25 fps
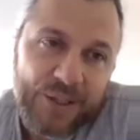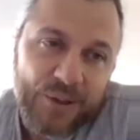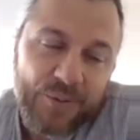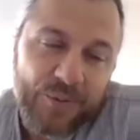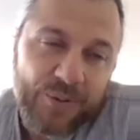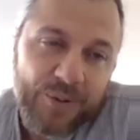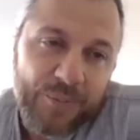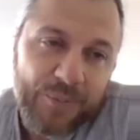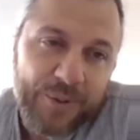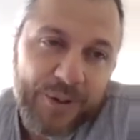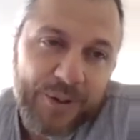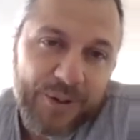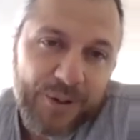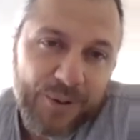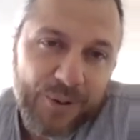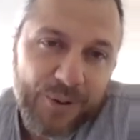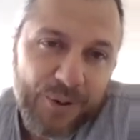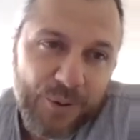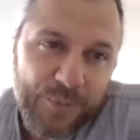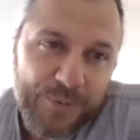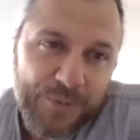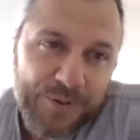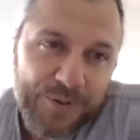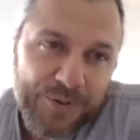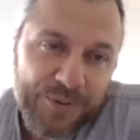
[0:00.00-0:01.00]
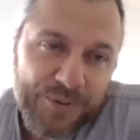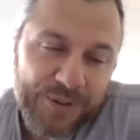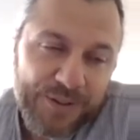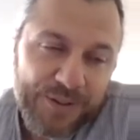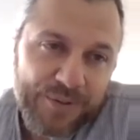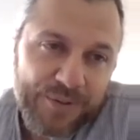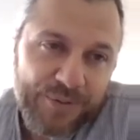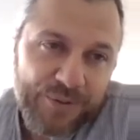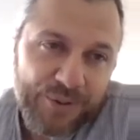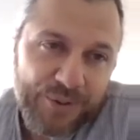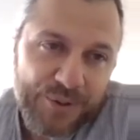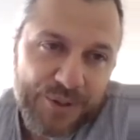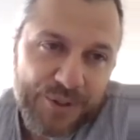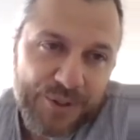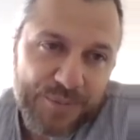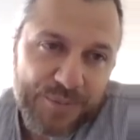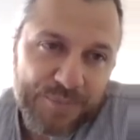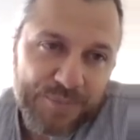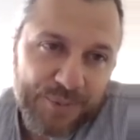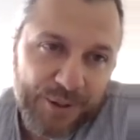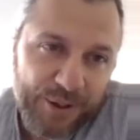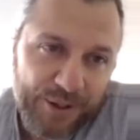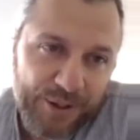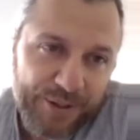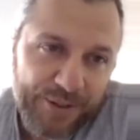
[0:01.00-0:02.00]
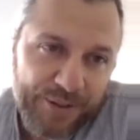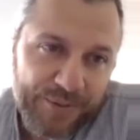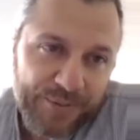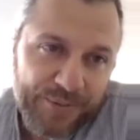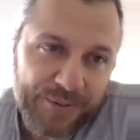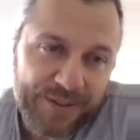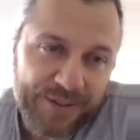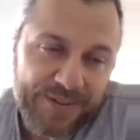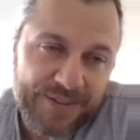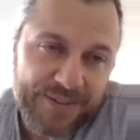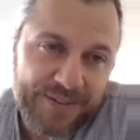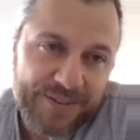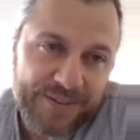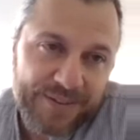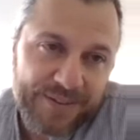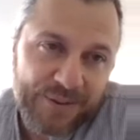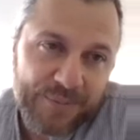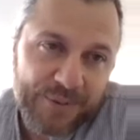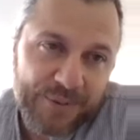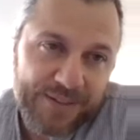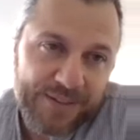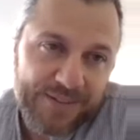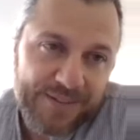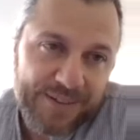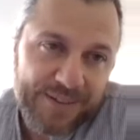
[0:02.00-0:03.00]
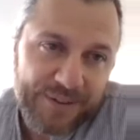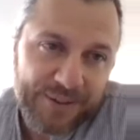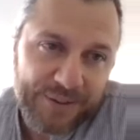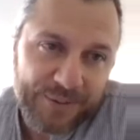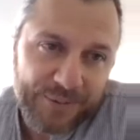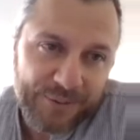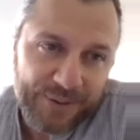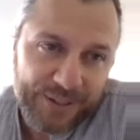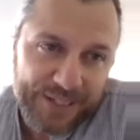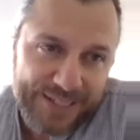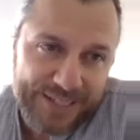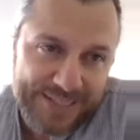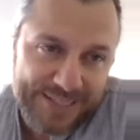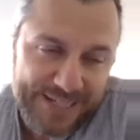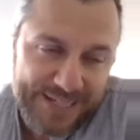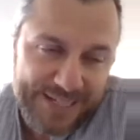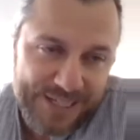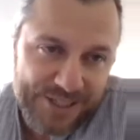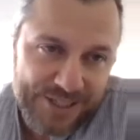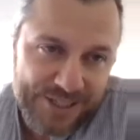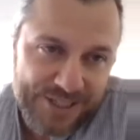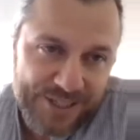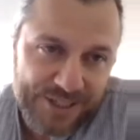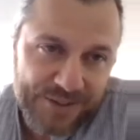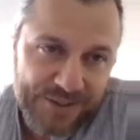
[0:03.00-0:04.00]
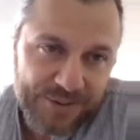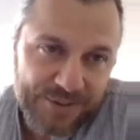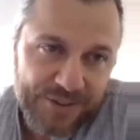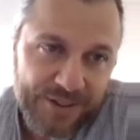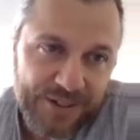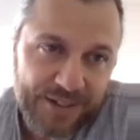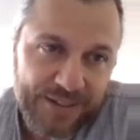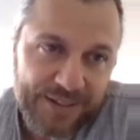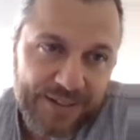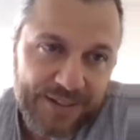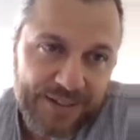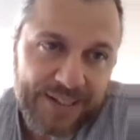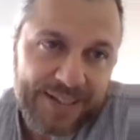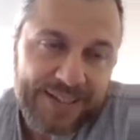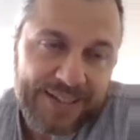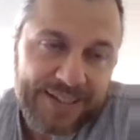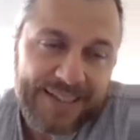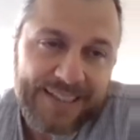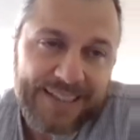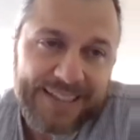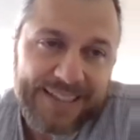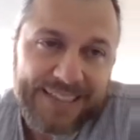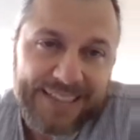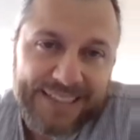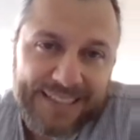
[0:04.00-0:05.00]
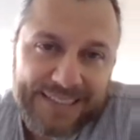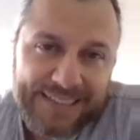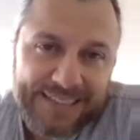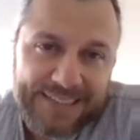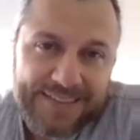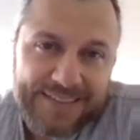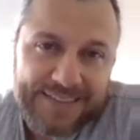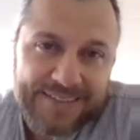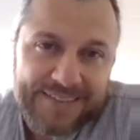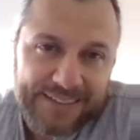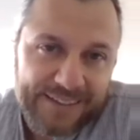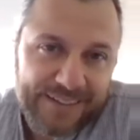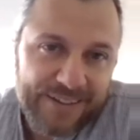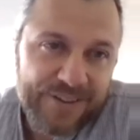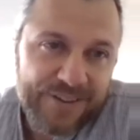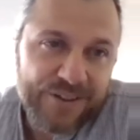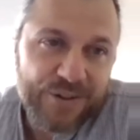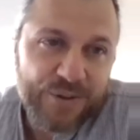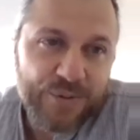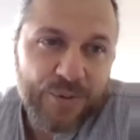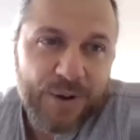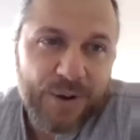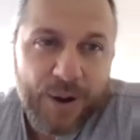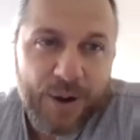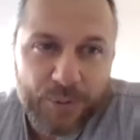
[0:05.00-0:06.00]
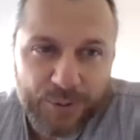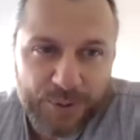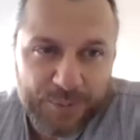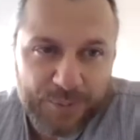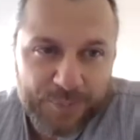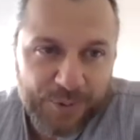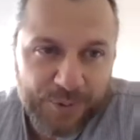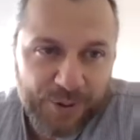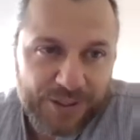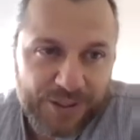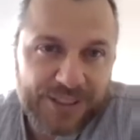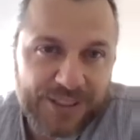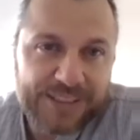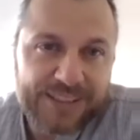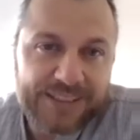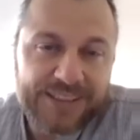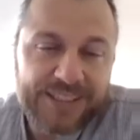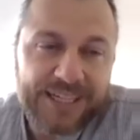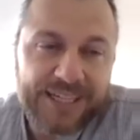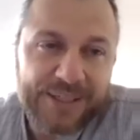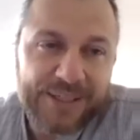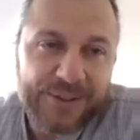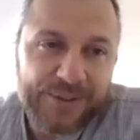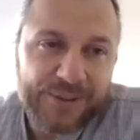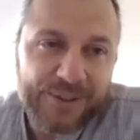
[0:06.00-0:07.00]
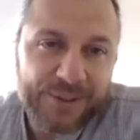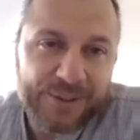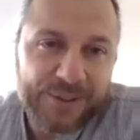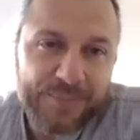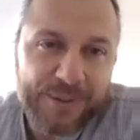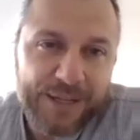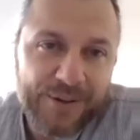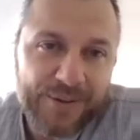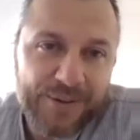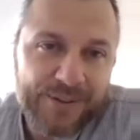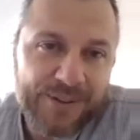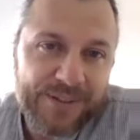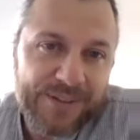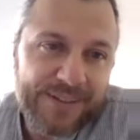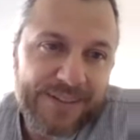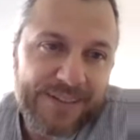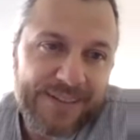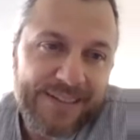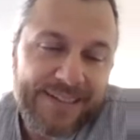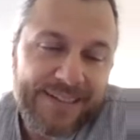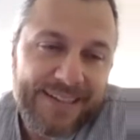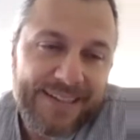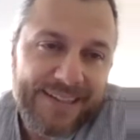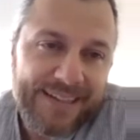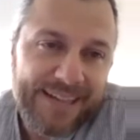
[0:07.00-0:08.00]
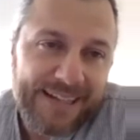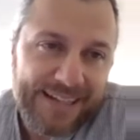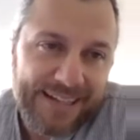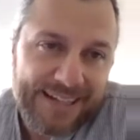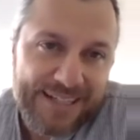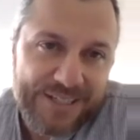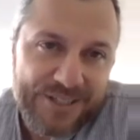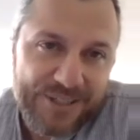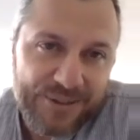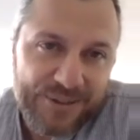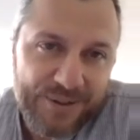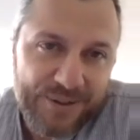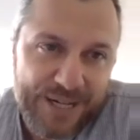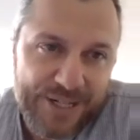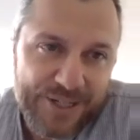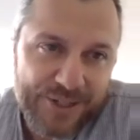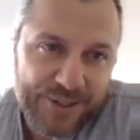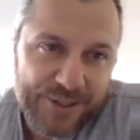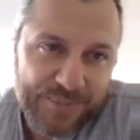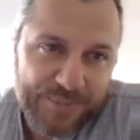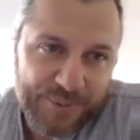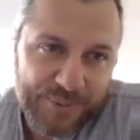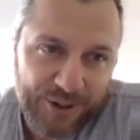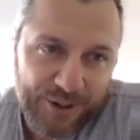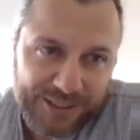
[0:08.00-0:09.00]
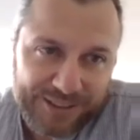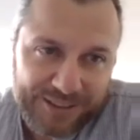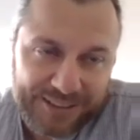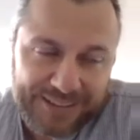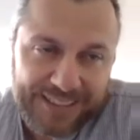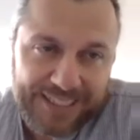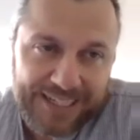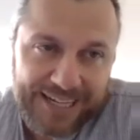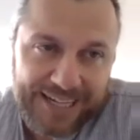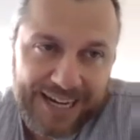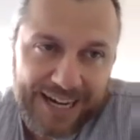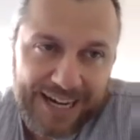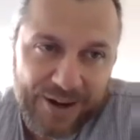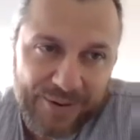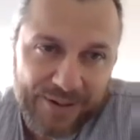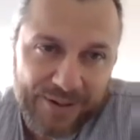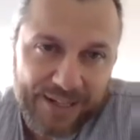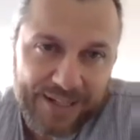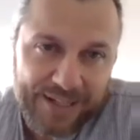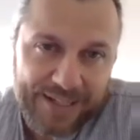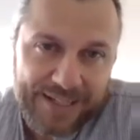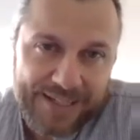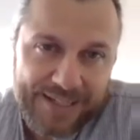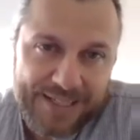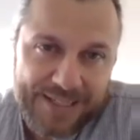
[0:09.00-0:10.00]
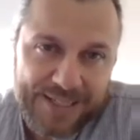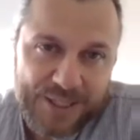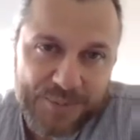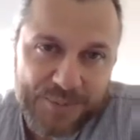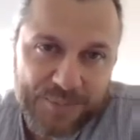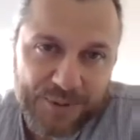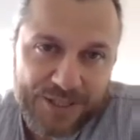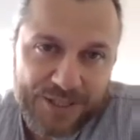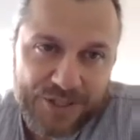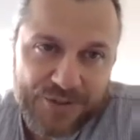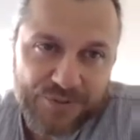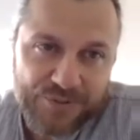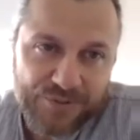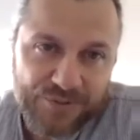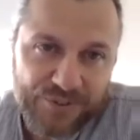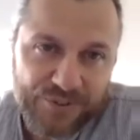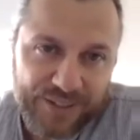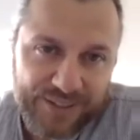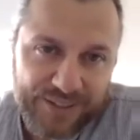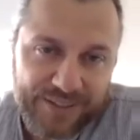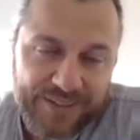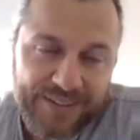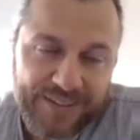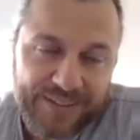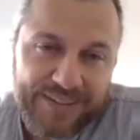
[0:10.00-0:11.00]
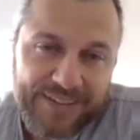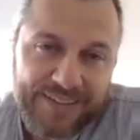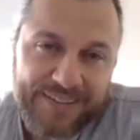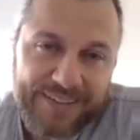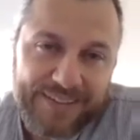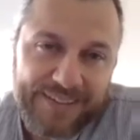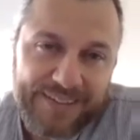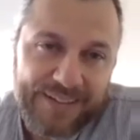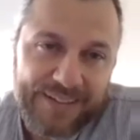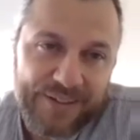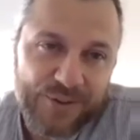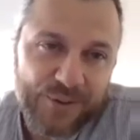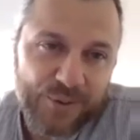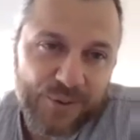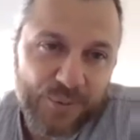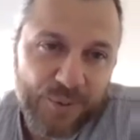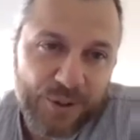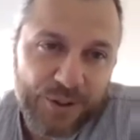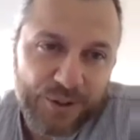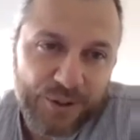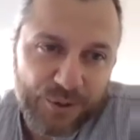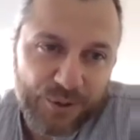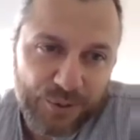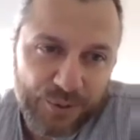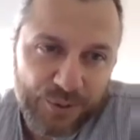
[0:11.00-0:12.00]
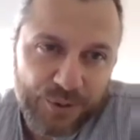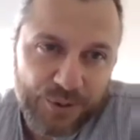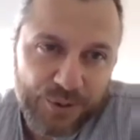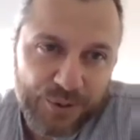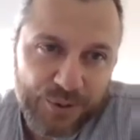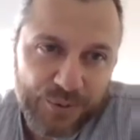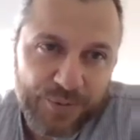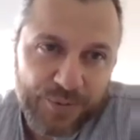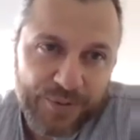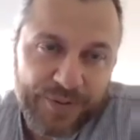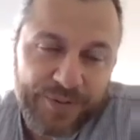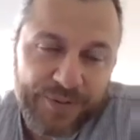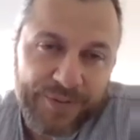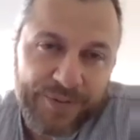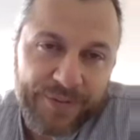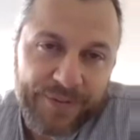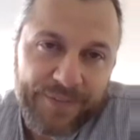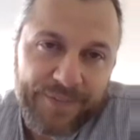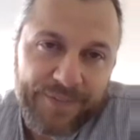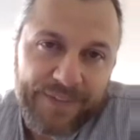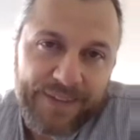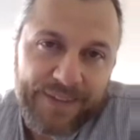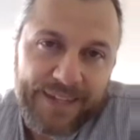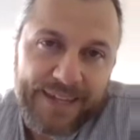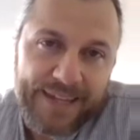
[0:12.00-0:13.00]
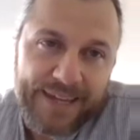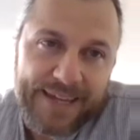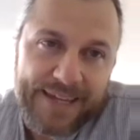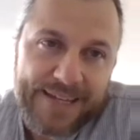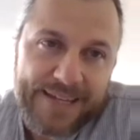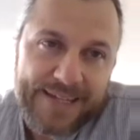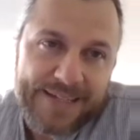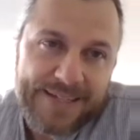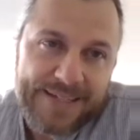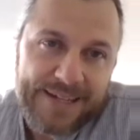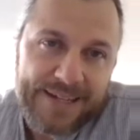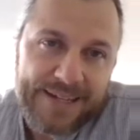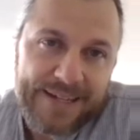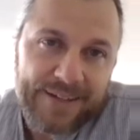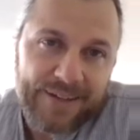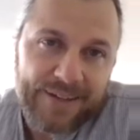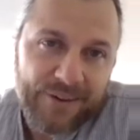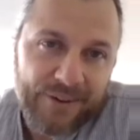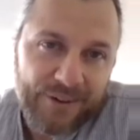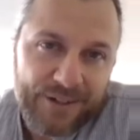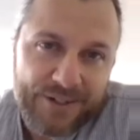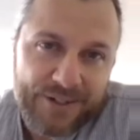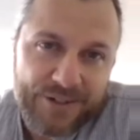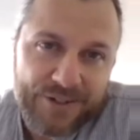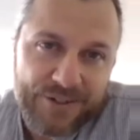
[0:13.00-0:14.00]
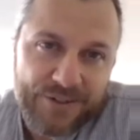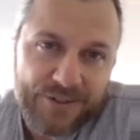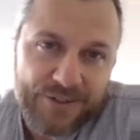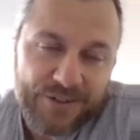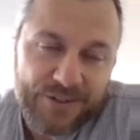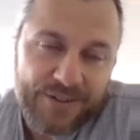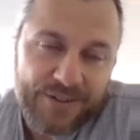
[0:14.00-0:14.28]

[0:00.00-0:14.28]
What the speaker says: where we hope to in the future partner with humanitarian organizations in Uganda to think throughout the project cycle about that integration process. How can SH Plus fit into what you do as a large